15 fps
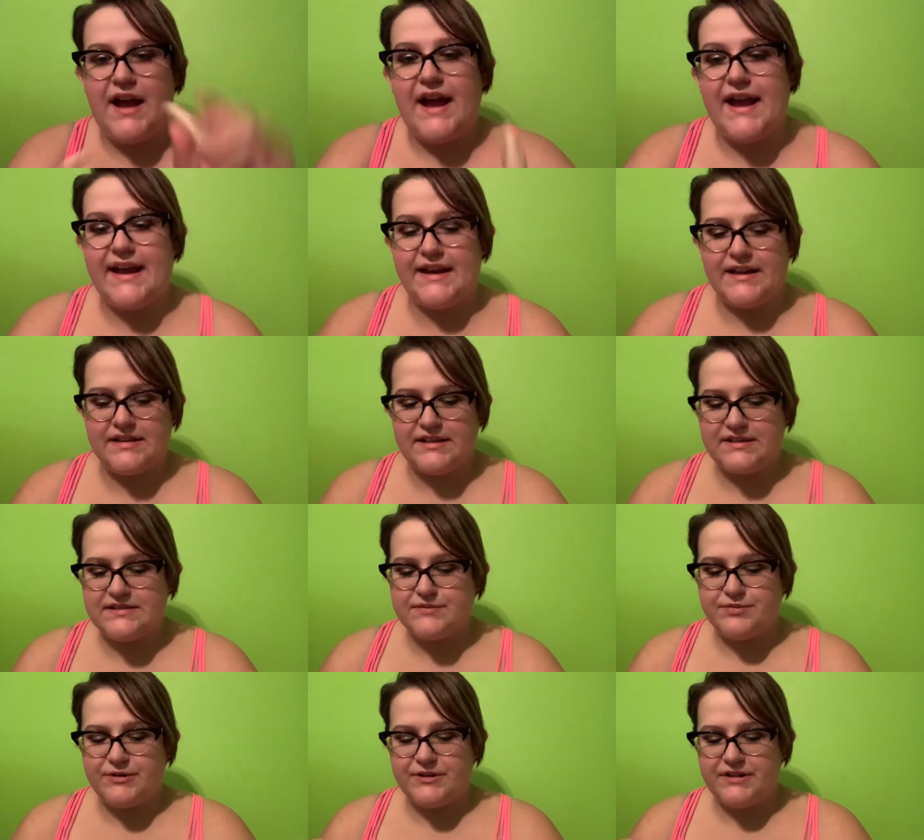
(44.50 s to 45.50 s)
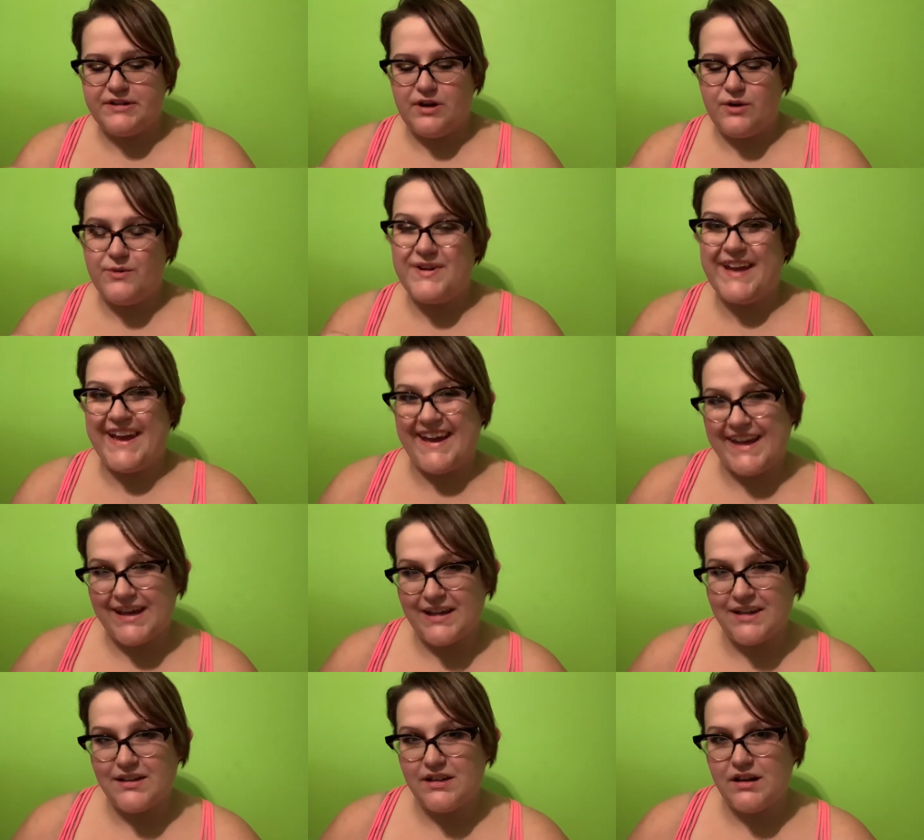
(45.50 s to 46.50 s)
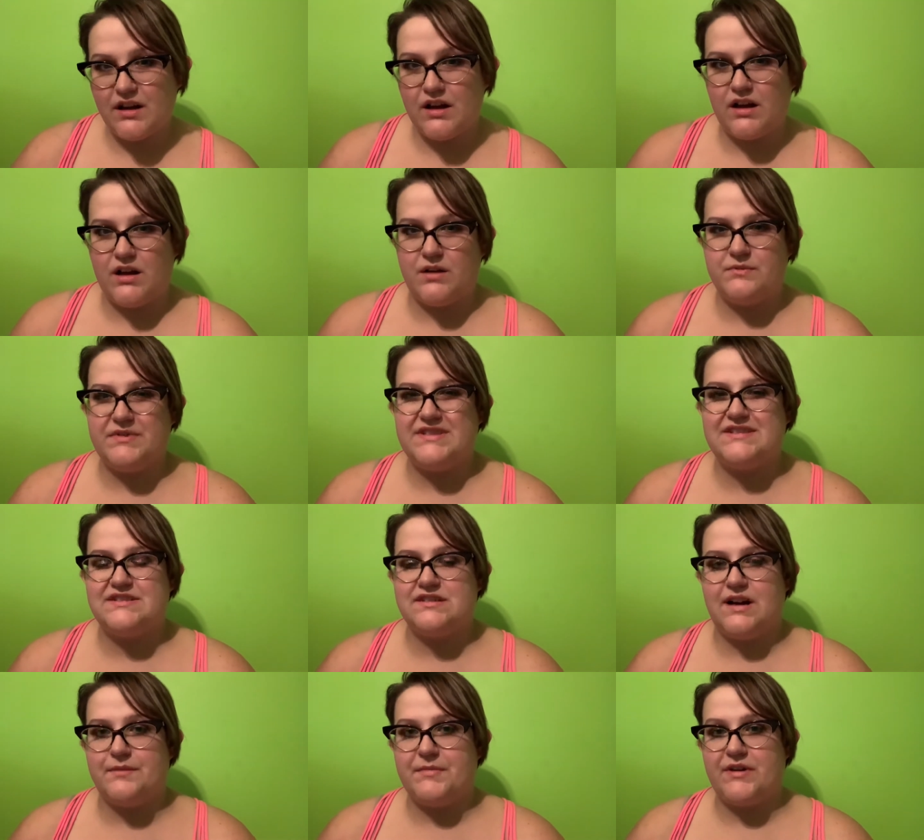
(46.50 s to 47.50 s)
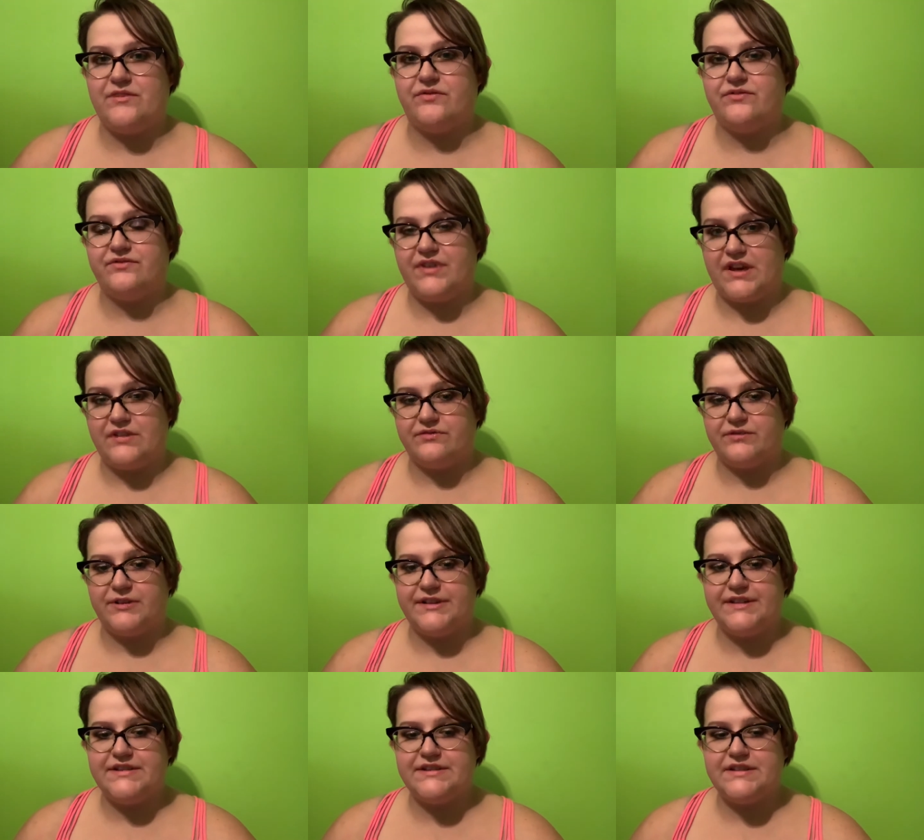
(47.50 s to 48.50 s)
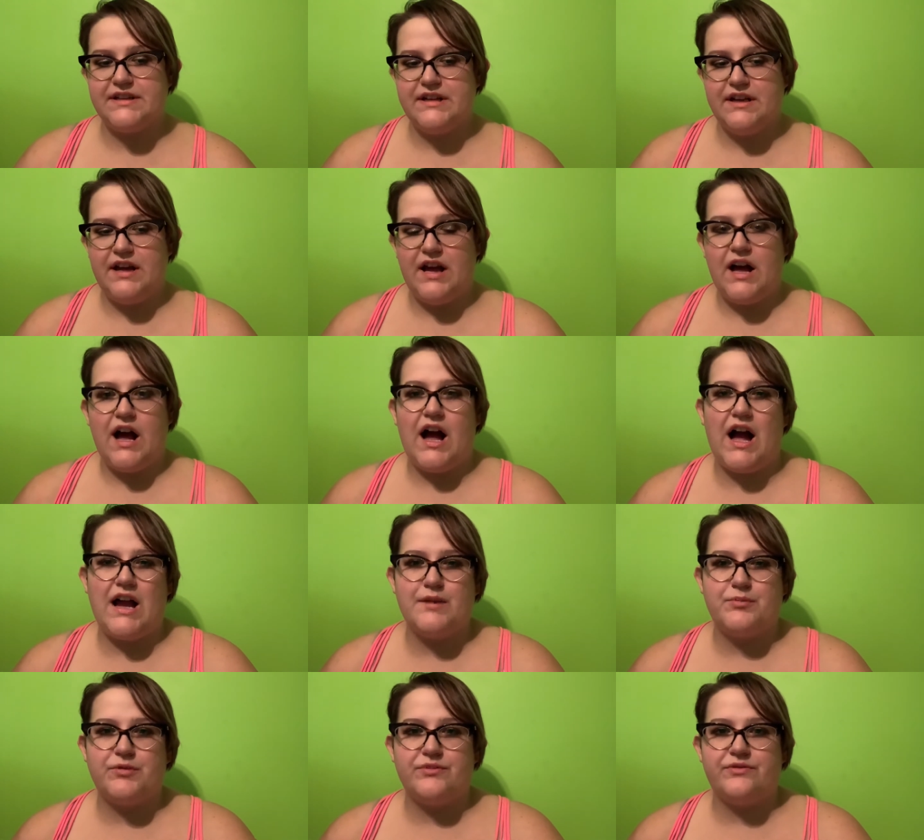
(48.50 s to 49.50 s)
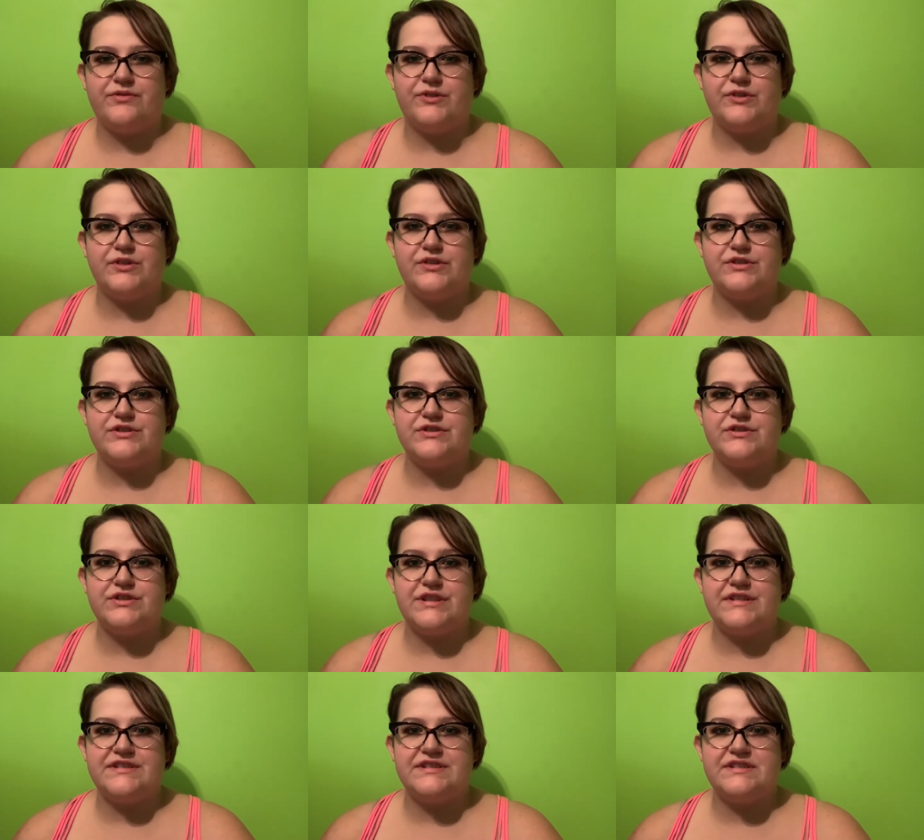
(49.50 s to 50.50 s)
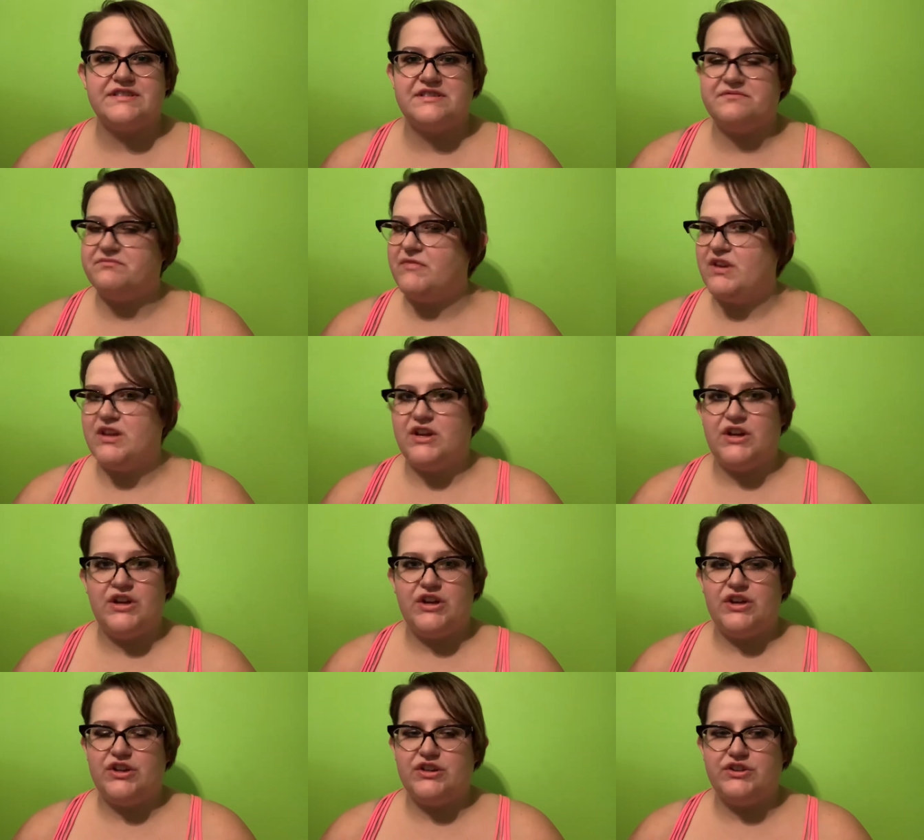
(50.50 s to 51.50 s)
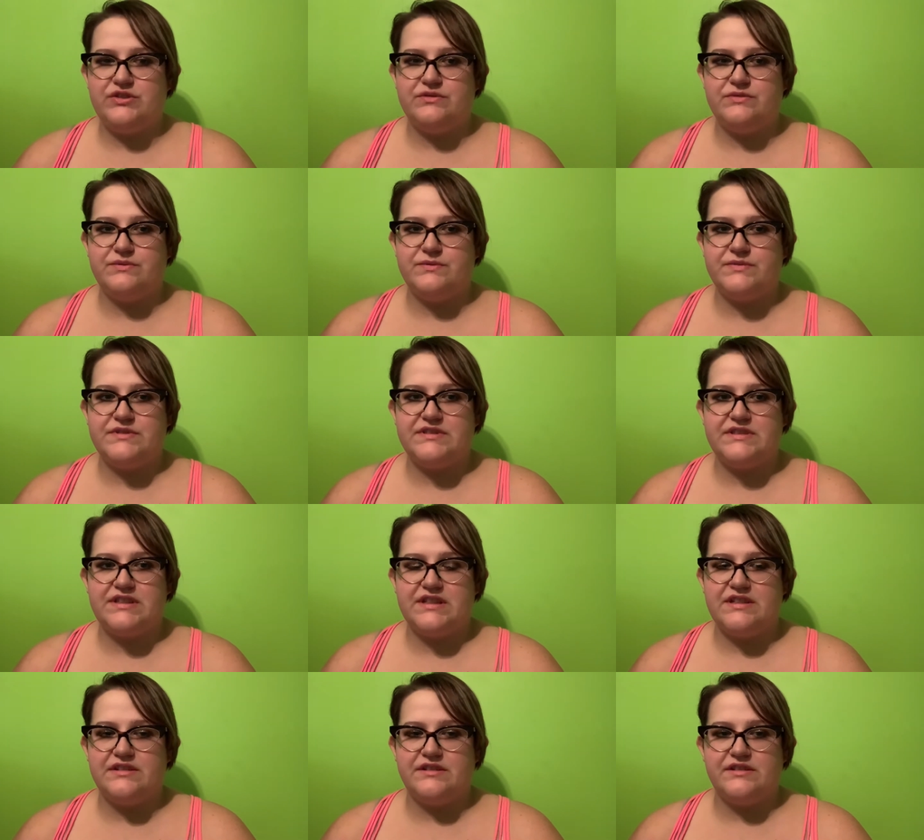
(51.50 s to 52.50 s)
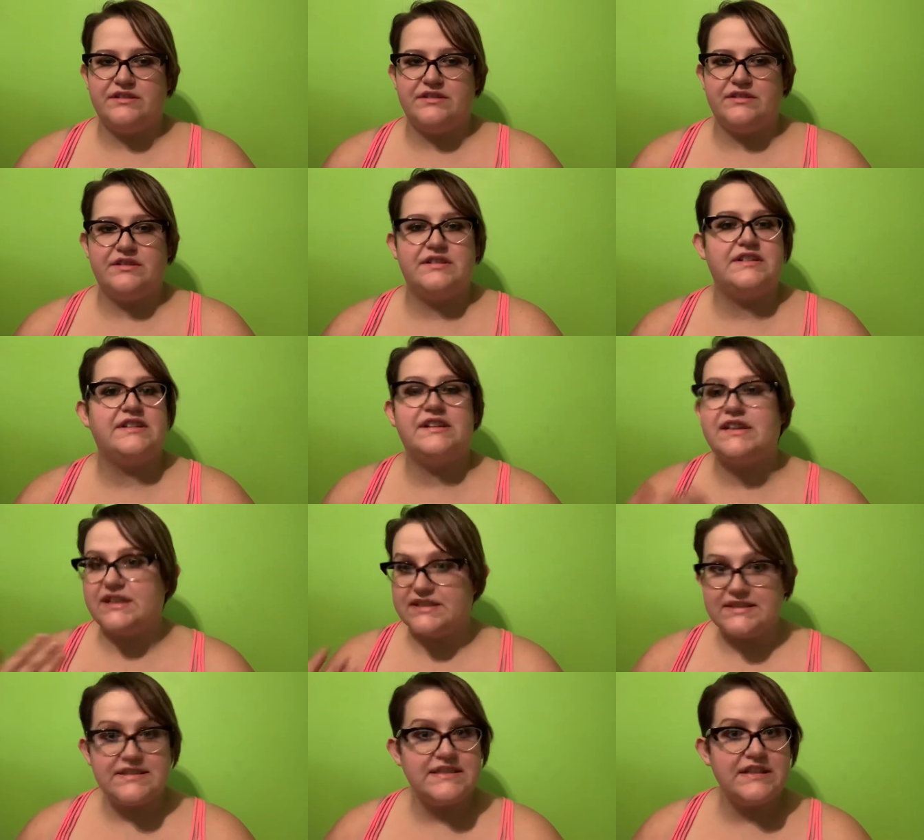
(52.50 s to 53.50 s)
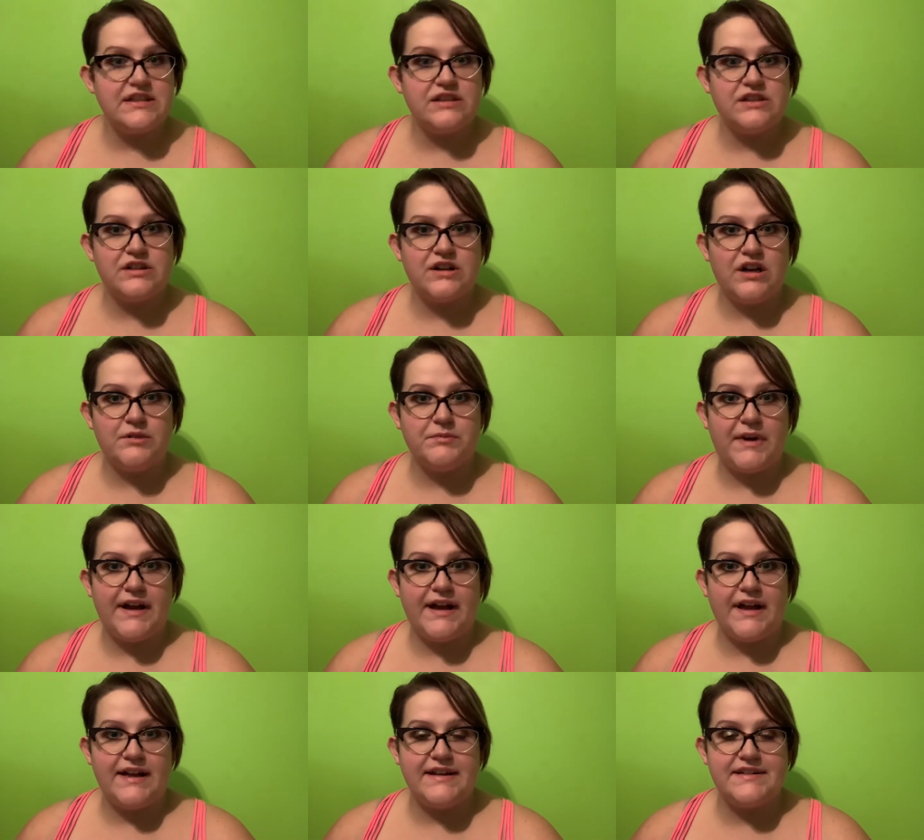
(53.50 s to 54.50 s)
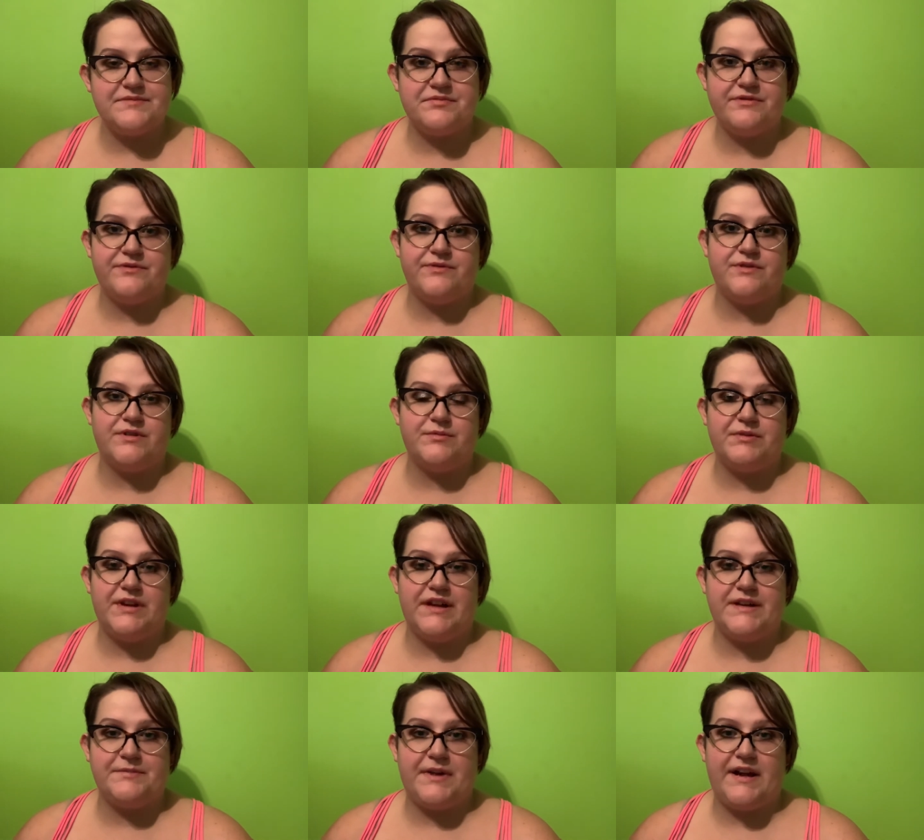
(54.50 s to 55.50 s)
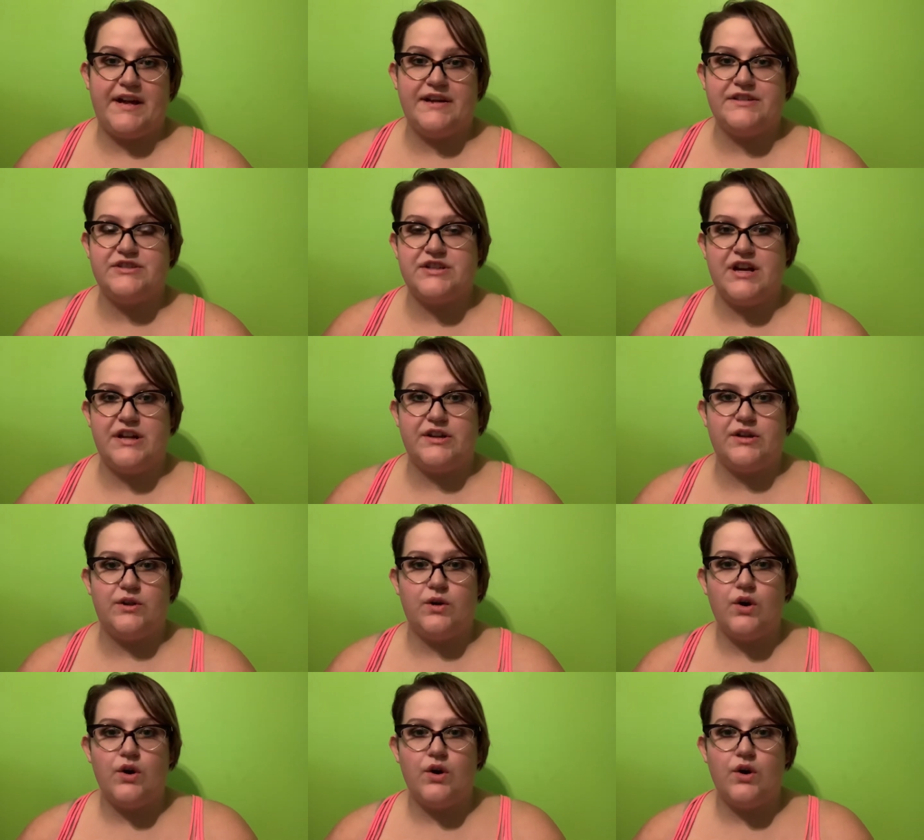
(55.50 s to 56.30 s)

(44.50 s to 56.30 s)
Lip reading: and it's pretty okay. It's not my favorite. I prefer to just use either concealer on my eyes before applying my eyeshadow,